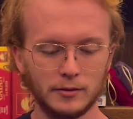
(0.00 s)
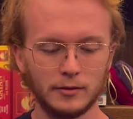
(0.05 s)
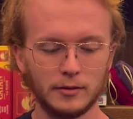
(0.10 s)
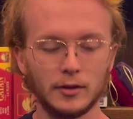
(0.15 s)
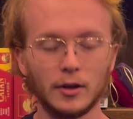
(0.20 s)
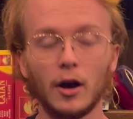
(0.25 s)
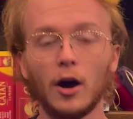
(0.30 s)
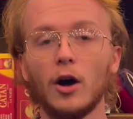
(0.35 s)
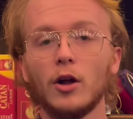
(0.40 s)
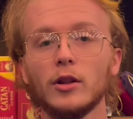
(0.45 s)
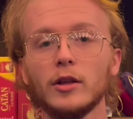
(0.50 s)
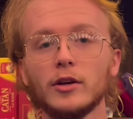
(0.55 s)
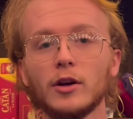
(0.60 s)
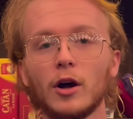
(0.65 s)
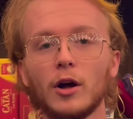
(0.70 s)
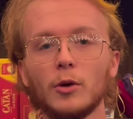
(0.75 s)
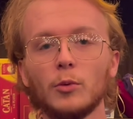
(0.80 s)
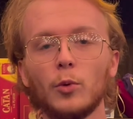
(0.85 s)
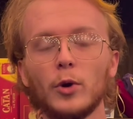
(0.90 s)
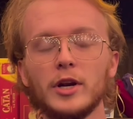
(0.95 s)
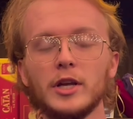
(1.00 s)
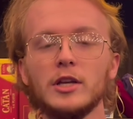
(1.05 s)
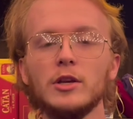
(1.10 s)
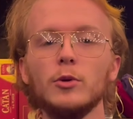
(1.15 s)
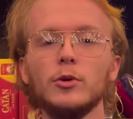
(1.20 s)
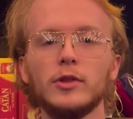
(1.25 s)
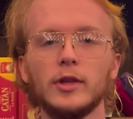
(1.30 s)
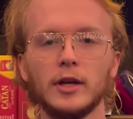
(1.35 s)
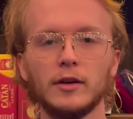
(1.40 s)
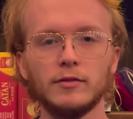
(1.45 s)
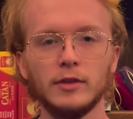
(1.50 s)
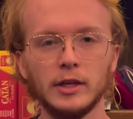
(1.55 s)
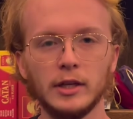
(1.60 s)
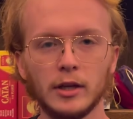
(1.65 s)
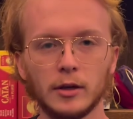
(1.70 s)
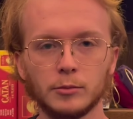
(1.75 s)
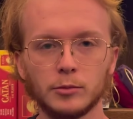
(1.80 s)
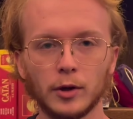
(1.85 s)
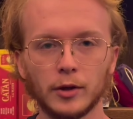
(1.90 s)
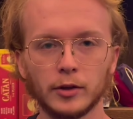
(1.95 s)
All in all, what do you think of the
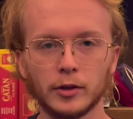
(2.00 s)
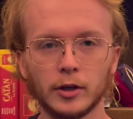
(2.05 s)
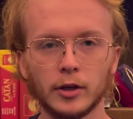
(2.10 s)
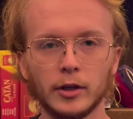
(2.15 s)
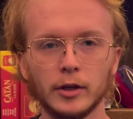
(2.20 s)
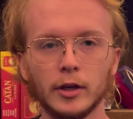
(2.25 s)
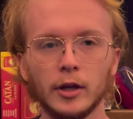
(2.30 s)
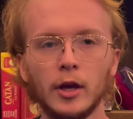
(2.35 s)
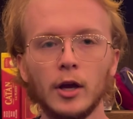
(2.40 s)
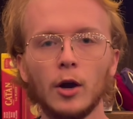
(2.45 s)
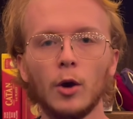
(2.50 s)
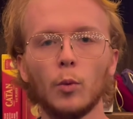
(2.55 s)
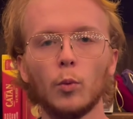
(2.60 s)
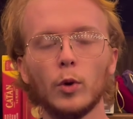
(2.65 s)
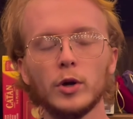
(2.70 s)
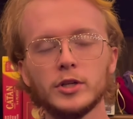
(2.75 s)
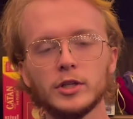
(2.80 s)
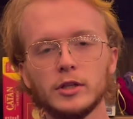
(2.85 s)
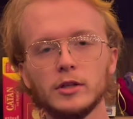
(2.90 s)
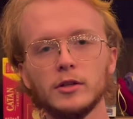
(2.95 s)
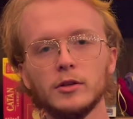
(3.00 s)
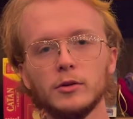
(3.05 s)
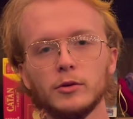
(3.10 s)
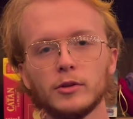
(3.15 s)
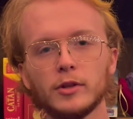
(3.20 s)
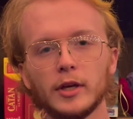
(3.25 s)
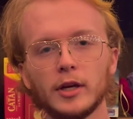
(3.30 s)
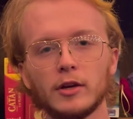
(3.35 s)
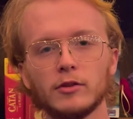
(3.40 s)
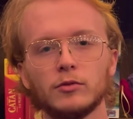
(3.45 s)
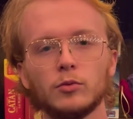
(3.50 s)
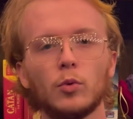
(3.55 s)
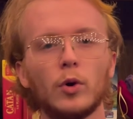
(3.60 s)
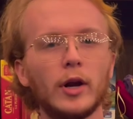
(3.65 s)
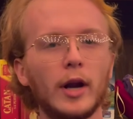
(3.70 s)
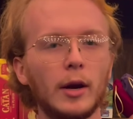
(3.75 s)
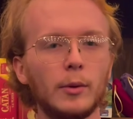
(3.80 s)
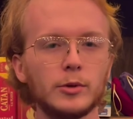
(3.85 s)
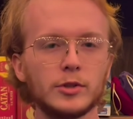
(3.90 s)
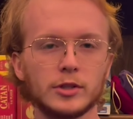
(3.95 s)
Yin Brotherhood? What do you think of what
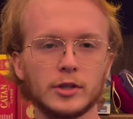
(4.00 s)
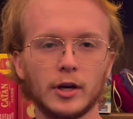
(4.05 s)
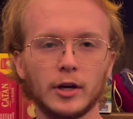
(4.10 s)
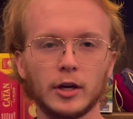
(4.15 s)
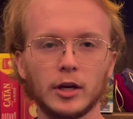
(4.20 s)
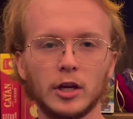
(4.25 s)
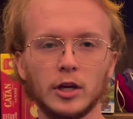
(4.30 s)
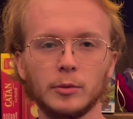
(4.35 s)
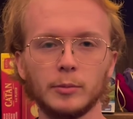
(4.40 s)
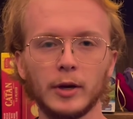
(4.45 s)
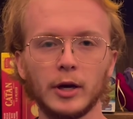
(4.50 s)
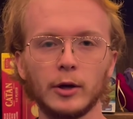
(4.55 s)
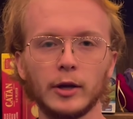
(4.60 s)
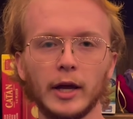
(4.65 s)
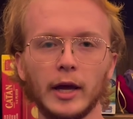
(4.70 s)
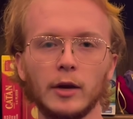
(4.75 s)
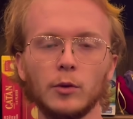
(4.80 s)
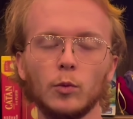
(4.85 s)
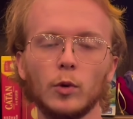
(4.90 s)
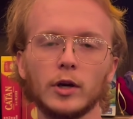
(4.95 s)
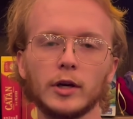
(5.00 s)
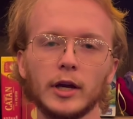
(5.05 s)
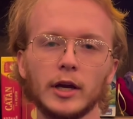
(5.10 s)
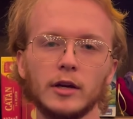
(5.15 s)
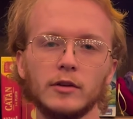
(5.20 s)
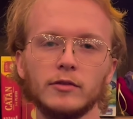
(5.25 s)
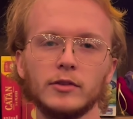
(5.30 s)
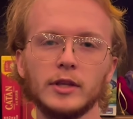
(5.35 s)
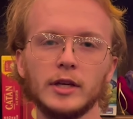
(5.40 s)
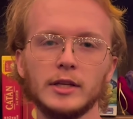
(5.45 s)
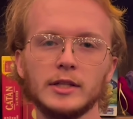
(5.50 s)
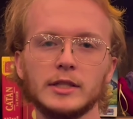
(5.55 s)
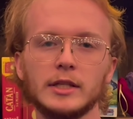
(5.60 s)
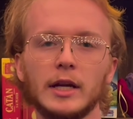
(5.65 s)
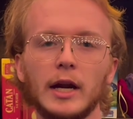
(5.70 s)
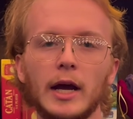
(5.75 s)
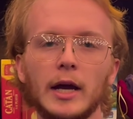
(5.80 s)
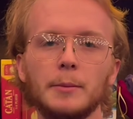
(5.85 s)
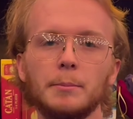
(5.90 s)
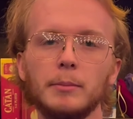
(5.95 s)
I was talking about, and what kind of things did
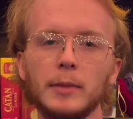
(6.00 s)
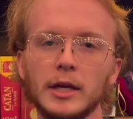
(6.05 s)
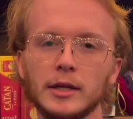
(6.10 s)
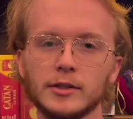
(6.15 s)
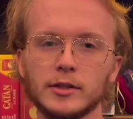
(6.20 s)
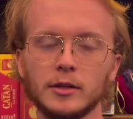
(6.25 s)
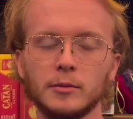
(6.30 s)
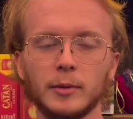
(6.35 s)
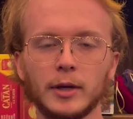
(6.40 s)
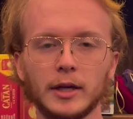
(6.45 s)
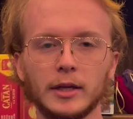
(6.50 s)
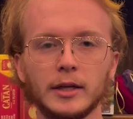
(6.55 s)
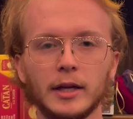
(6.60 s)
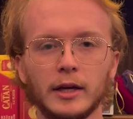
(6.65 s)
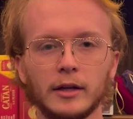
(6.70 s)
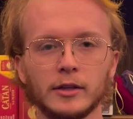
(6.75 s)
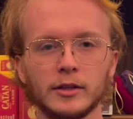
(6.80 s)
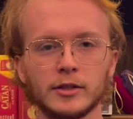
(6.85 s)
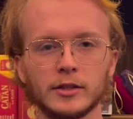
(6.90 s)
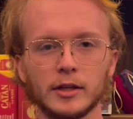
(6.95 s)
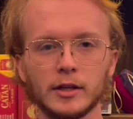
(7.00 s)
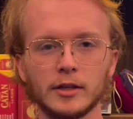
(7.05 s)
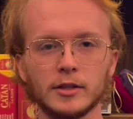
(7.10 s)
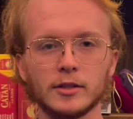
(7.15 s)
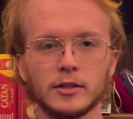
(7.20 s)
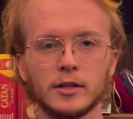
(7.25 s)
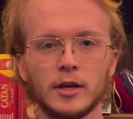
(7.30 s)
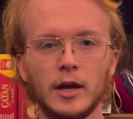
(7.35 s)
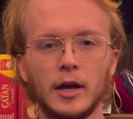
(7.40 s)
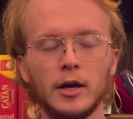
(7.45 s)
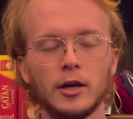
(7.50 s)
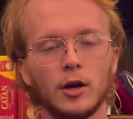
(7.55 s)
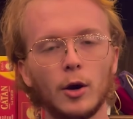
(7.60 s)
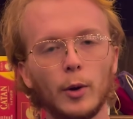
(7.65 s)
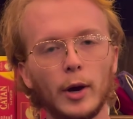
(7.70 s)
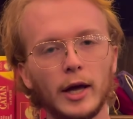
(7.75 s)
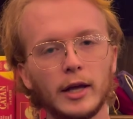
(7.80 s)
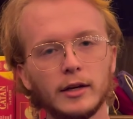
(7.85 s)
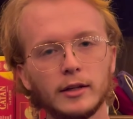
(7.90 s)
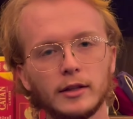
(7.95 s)
I miss in my analysis? Go
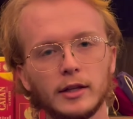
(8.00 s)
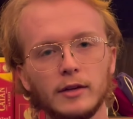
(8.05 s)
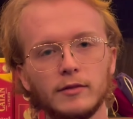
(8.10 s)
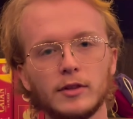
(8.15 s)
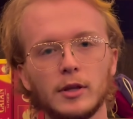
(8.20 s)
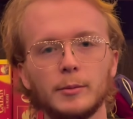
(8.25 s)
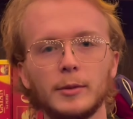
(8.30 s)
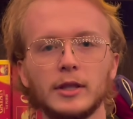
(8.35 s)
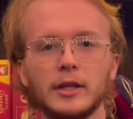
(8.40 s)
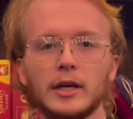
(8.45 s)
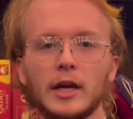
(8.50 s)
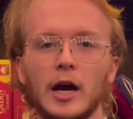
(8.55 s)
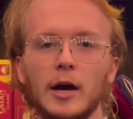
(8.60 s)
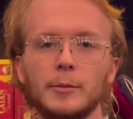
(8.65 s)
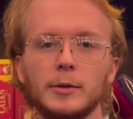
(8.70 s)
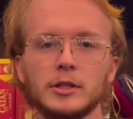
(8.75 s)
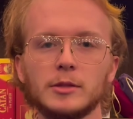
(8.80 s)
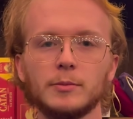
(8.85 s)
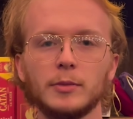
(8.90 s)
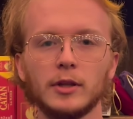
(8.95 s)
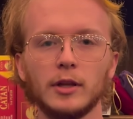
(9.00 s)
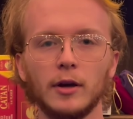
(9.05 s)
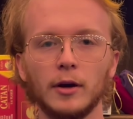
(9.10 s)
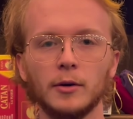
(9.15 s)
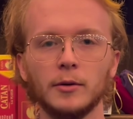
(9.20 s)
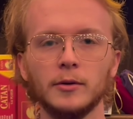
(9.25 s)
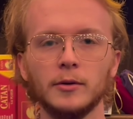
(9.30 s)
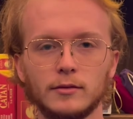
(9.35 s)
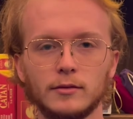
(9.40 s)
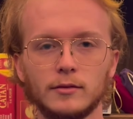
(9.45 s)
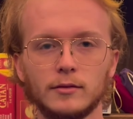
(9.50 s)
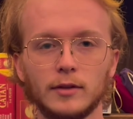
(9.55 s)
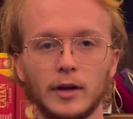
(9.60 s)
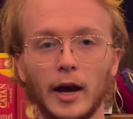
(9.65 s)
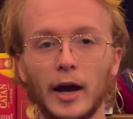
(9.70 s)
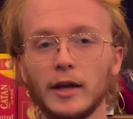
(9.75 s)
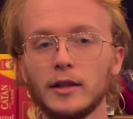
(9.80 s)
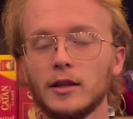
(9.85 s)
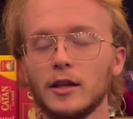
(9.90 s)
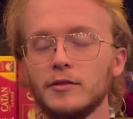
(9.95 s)
ahead and leave them in the comments below.
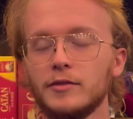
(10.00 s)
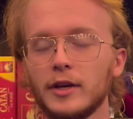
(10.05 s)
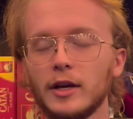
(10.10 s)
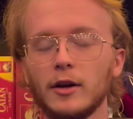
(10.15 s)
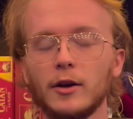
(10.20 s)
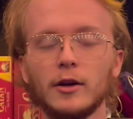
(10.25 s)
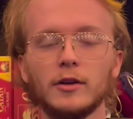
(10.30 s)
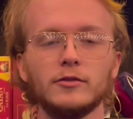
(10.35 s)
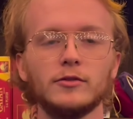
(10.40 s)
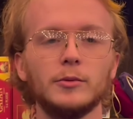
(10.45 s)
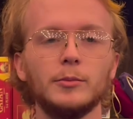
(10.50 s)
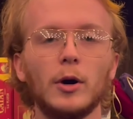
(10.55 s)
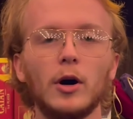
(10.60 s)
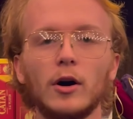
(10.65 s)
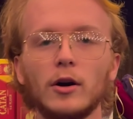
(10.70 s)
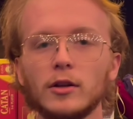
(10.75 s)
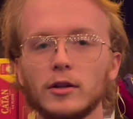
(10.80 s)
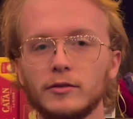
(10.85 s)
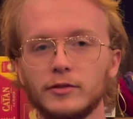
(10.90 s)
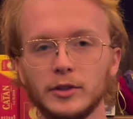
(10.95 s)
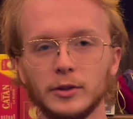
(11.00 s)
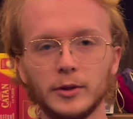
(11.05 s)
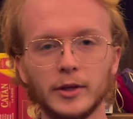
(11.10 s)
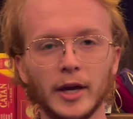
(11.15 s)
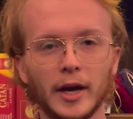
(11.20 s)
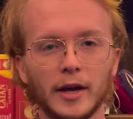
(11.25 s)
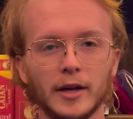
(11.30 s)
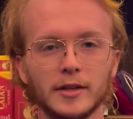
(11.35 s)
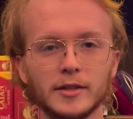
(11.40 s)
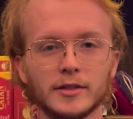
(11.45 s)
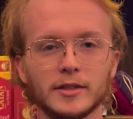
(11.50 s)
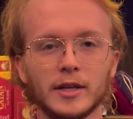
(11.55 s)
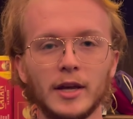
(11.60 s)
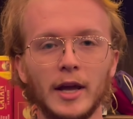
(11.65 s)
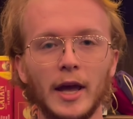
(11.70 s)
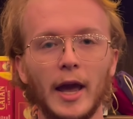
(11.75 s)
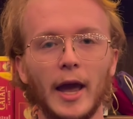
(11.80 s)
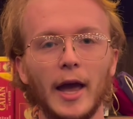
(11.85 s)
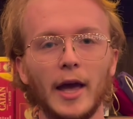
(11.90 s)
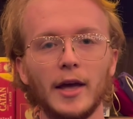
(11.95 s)
I love hearing from all of you guys,
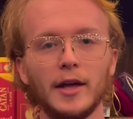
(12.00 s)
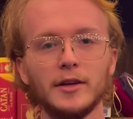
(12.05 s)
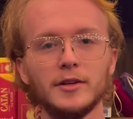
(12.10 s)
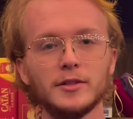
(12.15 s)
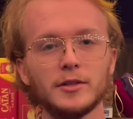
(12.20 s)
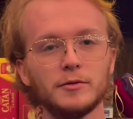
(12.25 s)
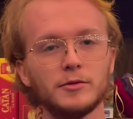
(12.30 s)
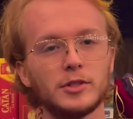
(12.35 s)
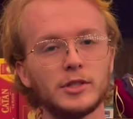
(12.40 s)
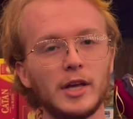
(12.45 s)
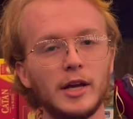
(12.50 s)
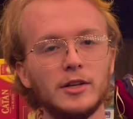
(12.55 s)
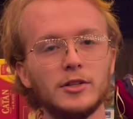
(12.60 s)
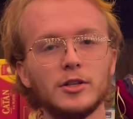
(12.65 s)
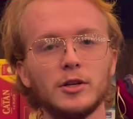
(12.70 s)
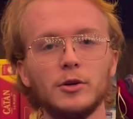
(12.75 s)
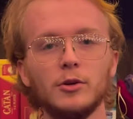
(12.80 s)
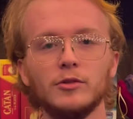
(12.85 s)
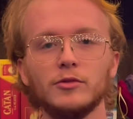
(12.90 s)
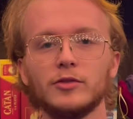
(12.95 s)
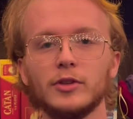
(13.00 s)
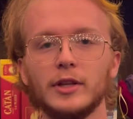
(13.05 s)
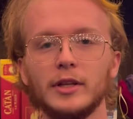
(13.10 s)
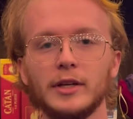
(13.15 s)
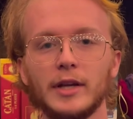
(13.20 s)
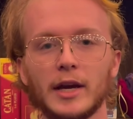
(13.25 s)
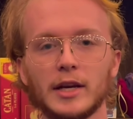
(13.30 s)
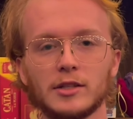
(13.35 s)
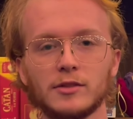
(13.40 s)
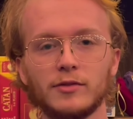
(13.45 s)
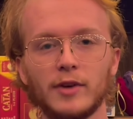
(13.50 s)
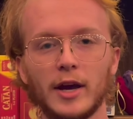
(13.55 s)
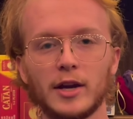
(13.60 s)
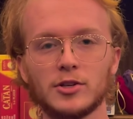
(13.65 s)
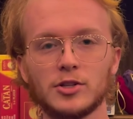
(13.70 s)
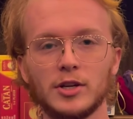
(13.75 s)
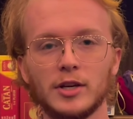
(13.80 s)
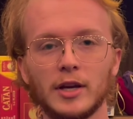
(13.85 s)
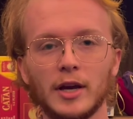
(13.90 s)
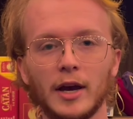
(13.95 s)
and stay tuned for the next
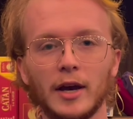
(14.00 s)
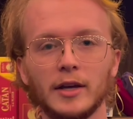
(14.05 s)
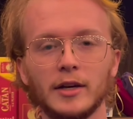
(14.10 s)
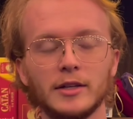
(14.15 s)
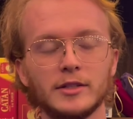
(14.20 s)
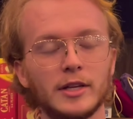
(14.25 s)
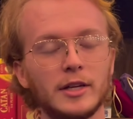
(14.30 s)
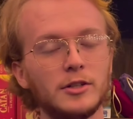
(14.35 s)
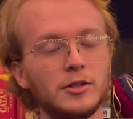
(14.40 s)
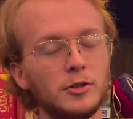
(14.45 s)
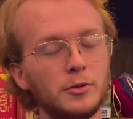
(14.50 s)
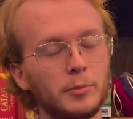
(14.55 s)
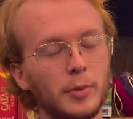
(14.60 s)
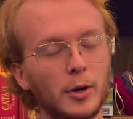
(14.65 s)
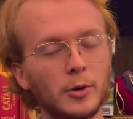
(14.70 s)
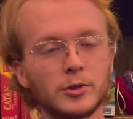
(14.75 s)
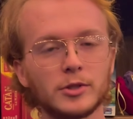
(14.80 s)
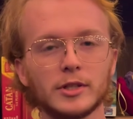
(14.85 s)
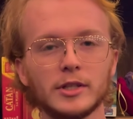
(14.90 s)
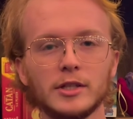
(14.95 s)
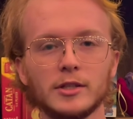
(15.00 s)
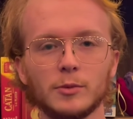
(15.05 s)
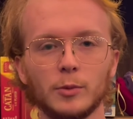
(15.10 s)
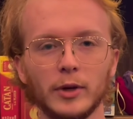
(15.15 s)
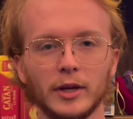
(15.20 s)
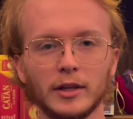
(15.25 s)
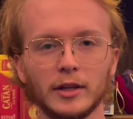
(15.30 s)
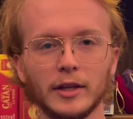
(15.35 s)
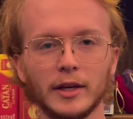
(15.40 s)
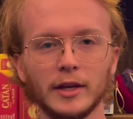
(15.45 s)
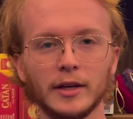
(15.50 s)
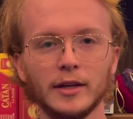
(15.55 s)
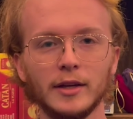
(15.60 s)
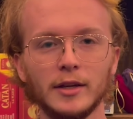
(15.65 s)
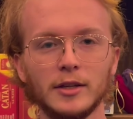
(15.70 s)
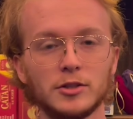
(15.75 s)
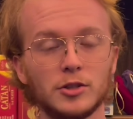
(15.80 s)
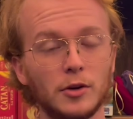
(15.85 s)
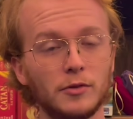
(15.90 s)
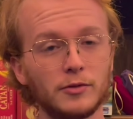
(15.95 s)
faction guide as I do post these weekly.
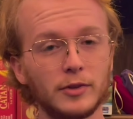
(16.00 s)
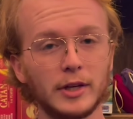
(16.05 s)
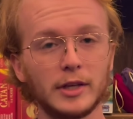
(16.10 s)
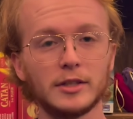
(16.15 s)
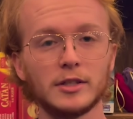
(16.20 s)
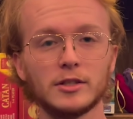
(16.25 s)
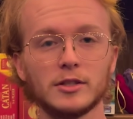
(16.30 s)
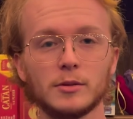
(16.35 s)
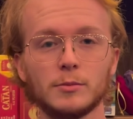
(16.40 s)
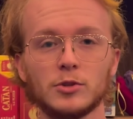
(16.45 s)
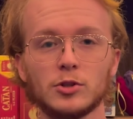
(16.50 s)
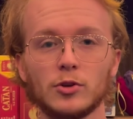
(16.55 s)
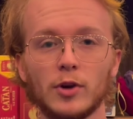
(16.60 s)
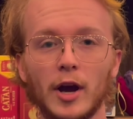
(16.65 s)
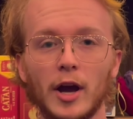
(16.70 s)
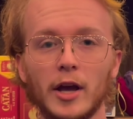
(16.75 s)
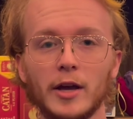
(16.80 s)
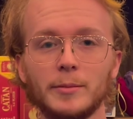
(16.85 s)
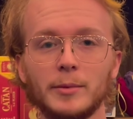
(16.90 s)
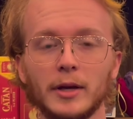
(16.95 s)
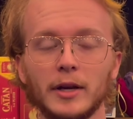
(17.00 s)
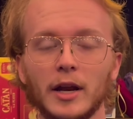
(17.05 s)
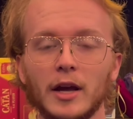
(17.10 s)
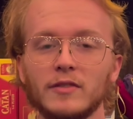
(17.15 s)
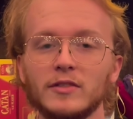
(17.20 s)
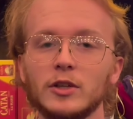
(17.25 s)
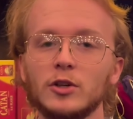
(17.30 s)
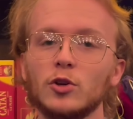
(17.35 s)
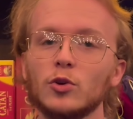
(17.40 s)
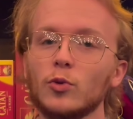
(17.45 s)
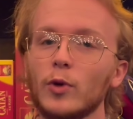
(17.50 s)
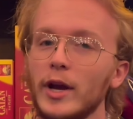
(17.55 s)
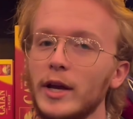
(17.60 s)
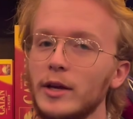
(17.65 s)
Don't forget to subscribe and have a great